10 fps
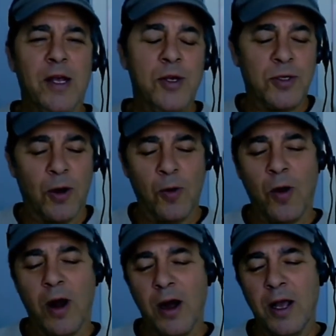
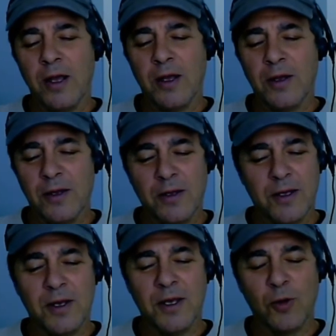So
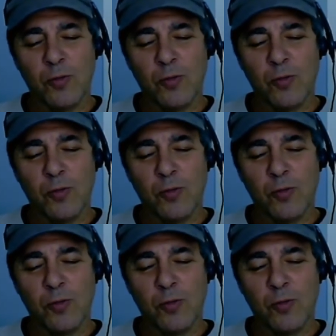in